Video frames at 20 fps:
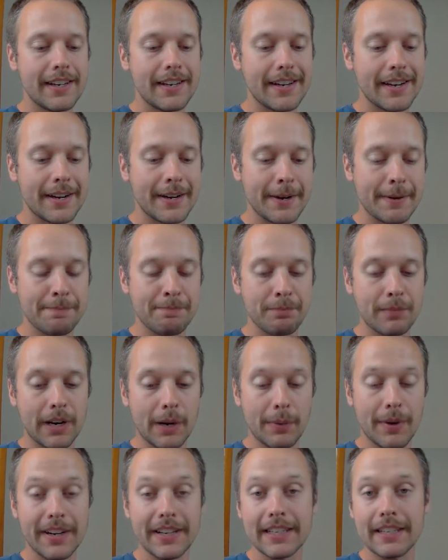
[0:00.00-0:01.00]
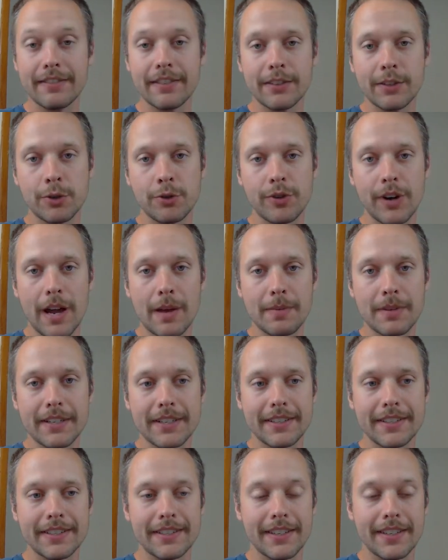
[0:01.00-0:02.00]
But I wanted to give this a try
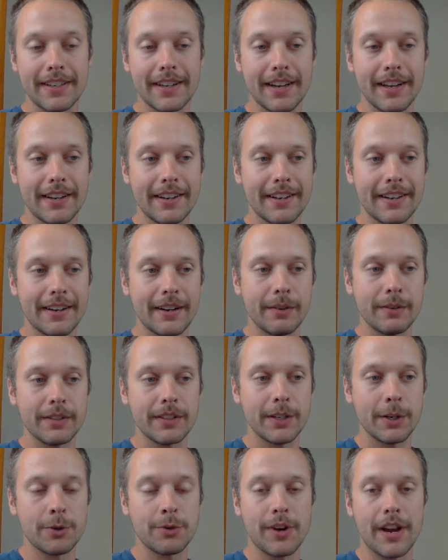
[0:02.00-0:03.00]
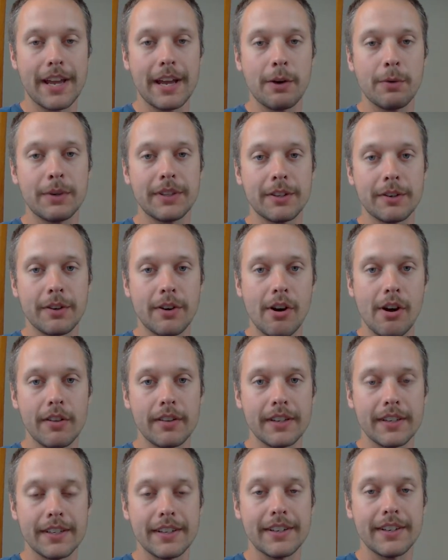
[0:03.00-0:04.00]
because I was going to try out what they're
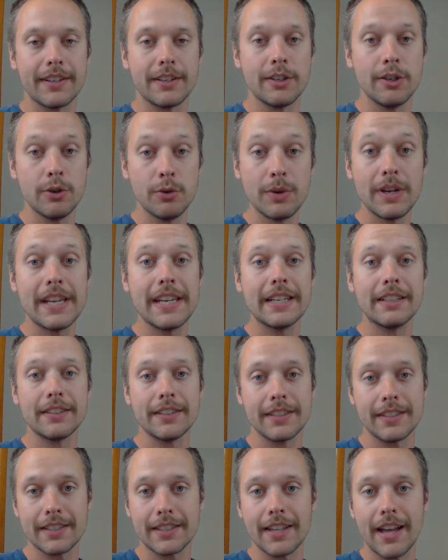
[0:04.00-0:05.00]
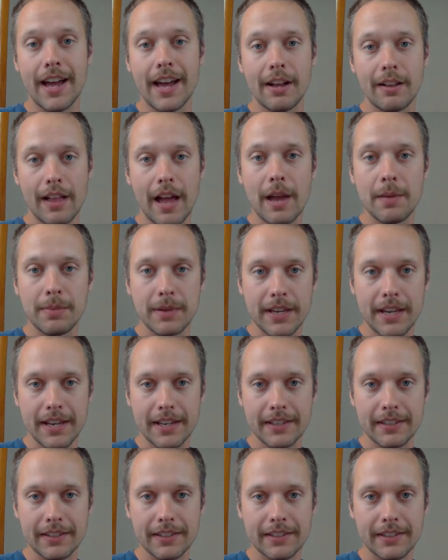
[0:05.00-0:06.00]
calling New England style
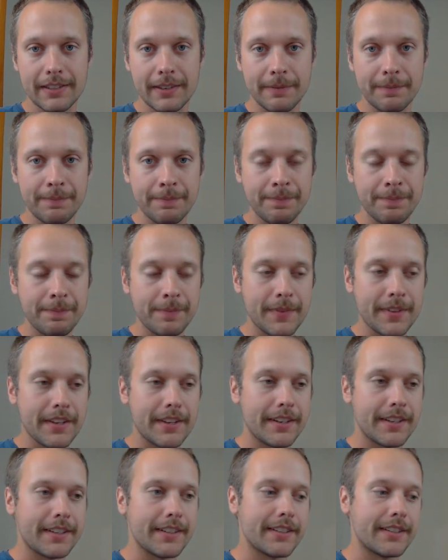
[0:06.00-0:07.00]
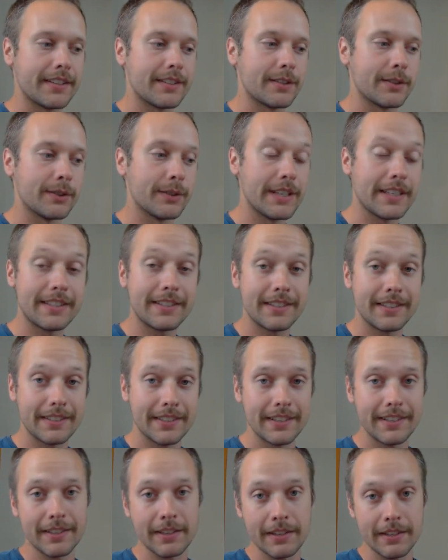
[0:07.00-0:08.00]
IPAs. So
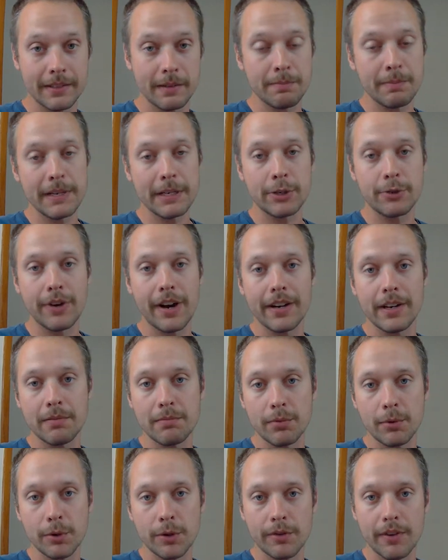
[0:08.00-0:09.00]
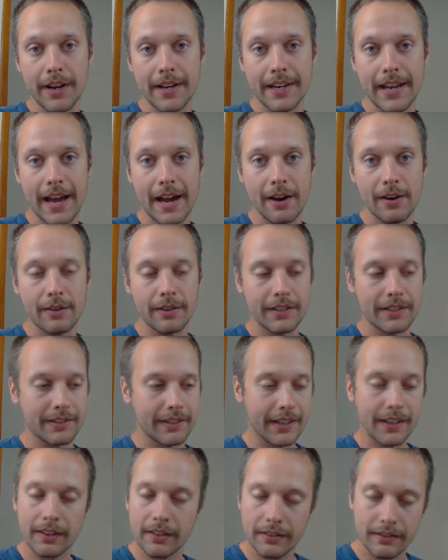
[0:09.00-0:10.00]
it's a big trend in brewing right now. It's
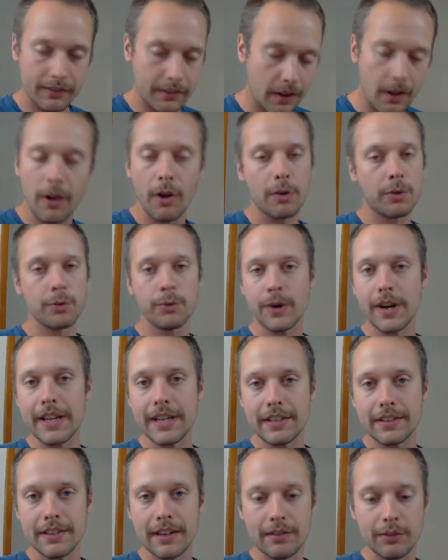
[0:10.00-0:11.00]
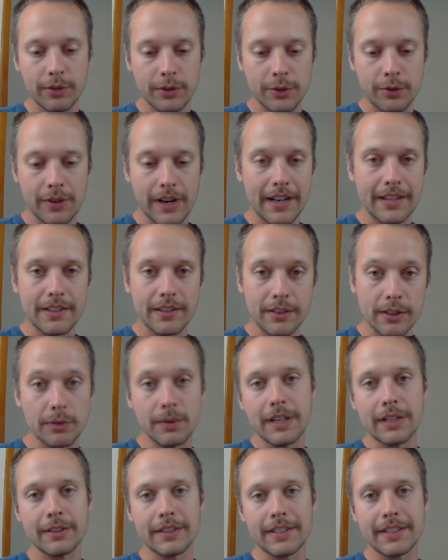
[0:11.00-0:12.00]
like all the rage. Everyone's trying these New
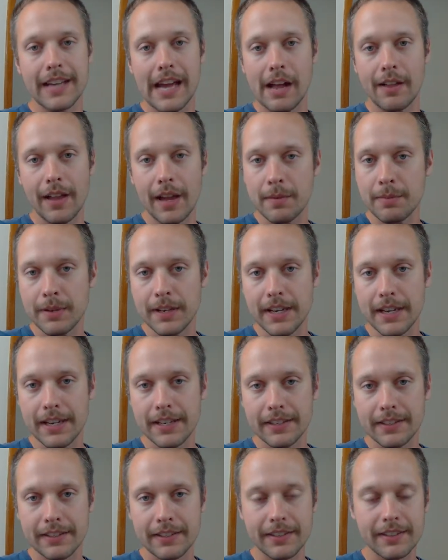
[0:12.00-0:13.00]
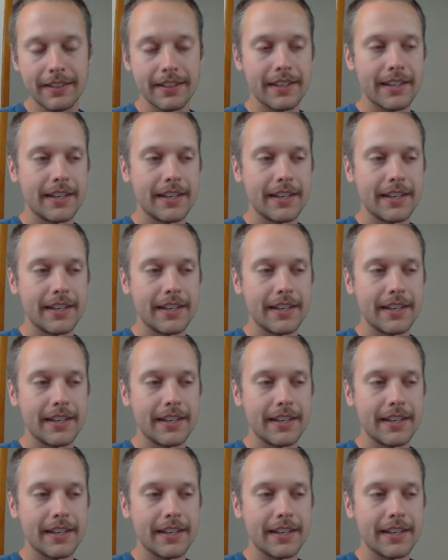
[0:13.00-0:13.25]
England style IPAs.